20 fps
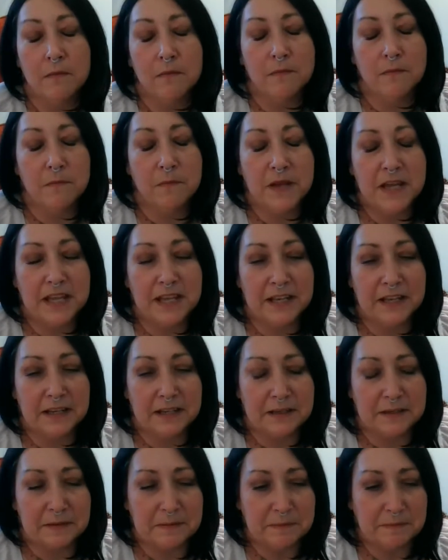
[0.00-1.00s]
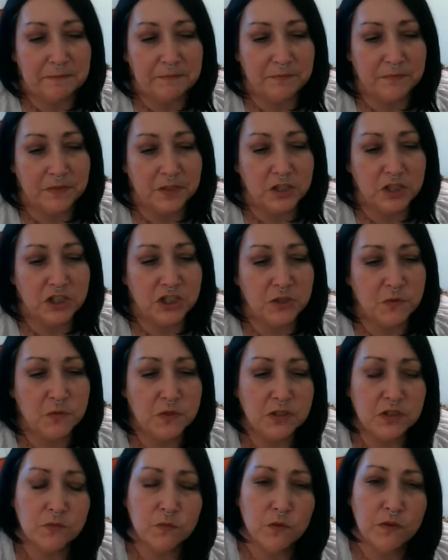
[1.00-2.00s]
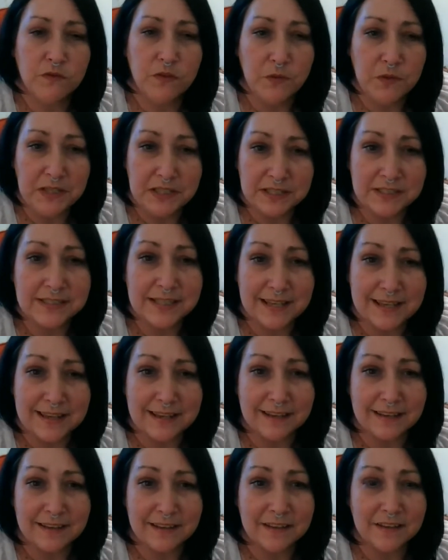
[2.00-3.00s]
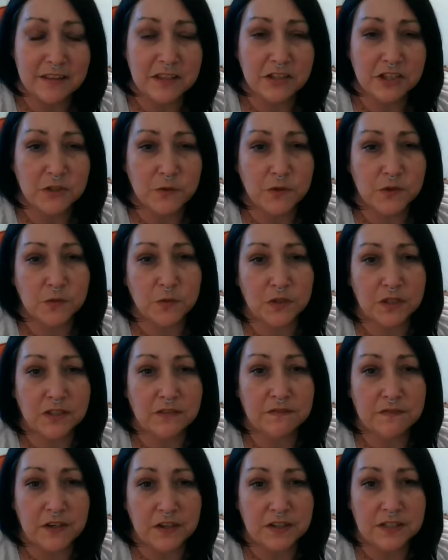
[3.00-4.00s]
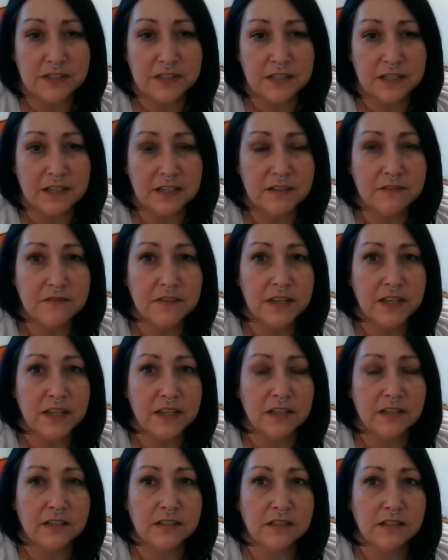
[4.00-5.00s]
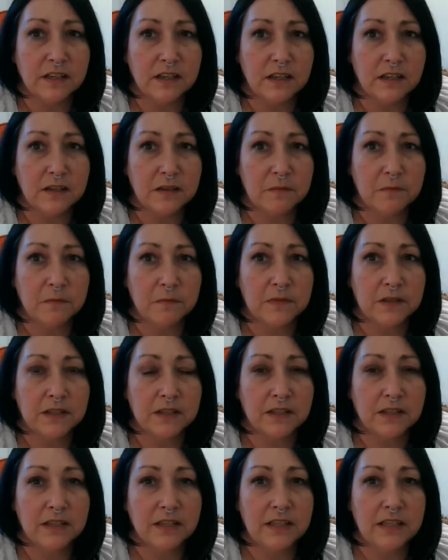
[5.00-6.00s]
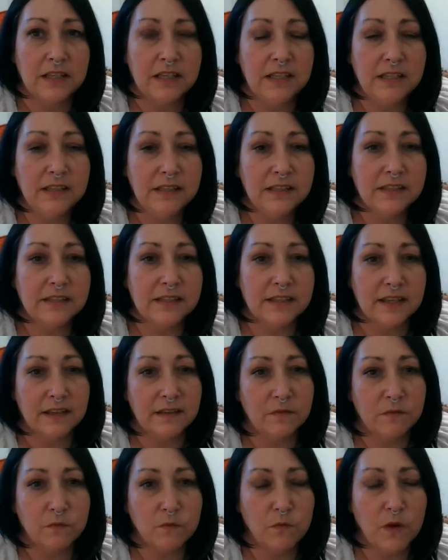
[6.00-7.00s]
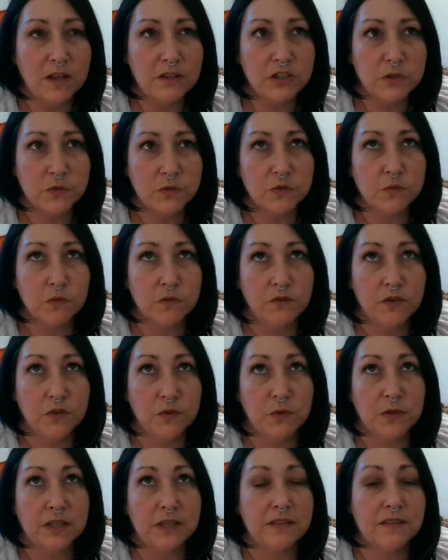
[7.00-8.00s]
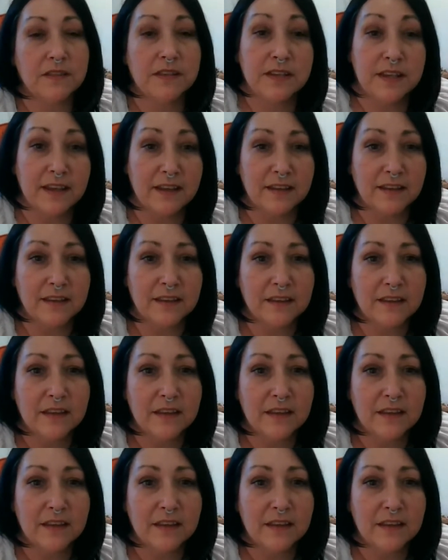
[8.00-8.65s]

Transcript: But she was reviewing a deck that she was really fond of, and in the deck, while she was reviewing the deck,